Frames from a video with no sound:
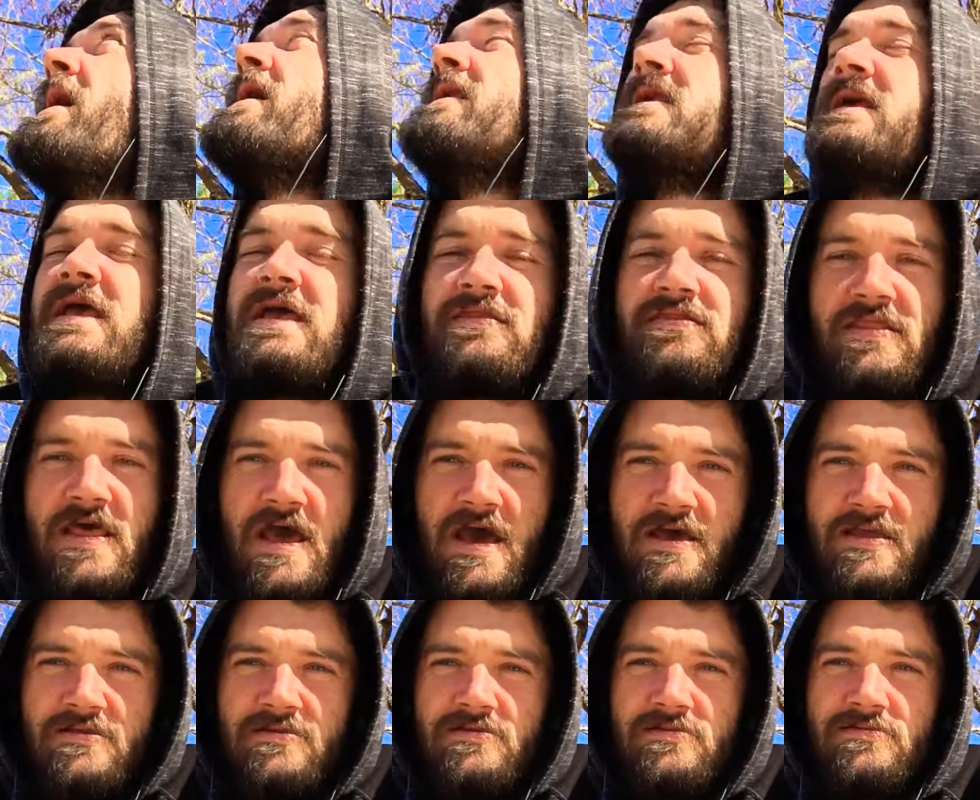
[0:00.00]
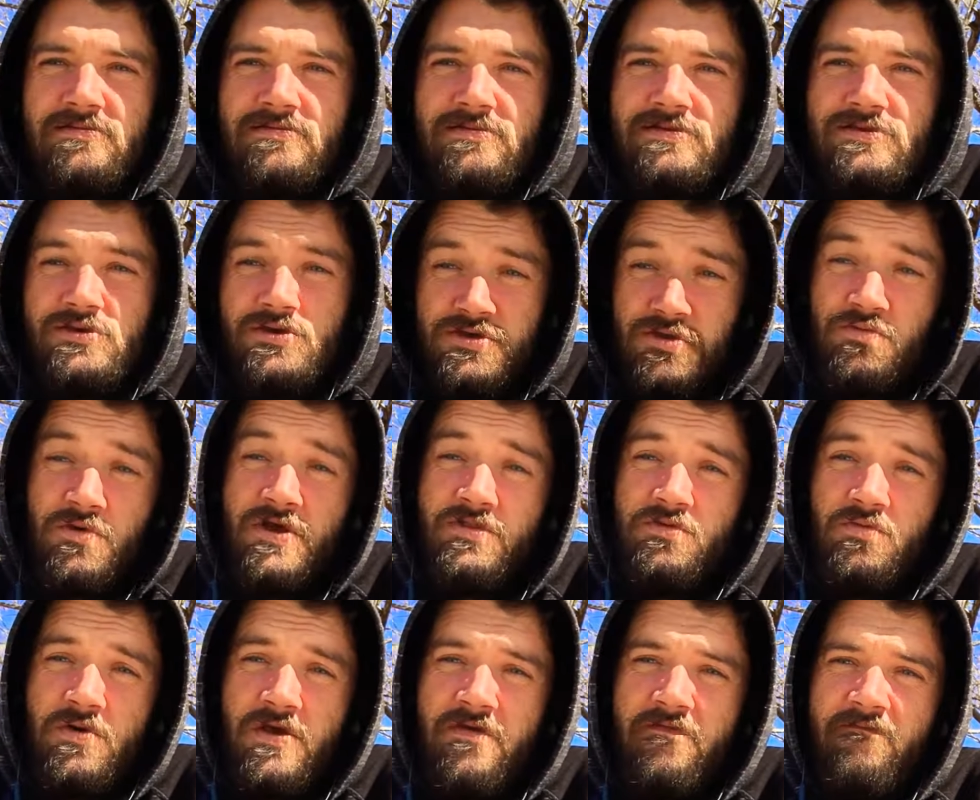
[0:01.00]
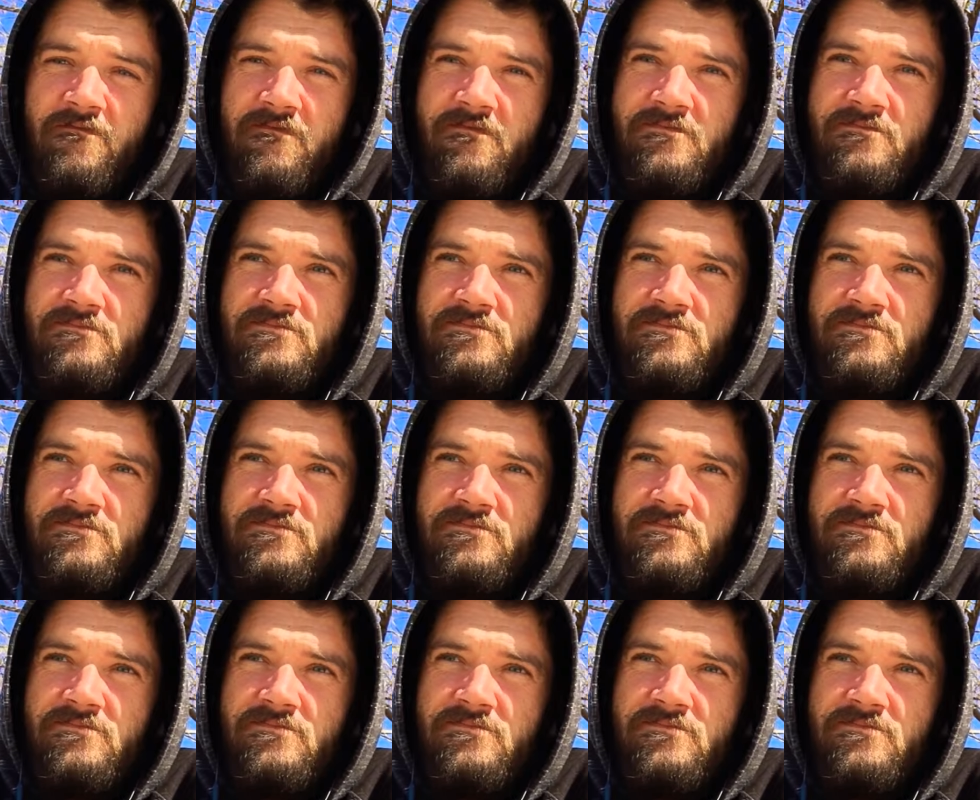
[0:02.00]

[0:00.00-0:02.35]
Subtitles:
And in that, you can ride the wave.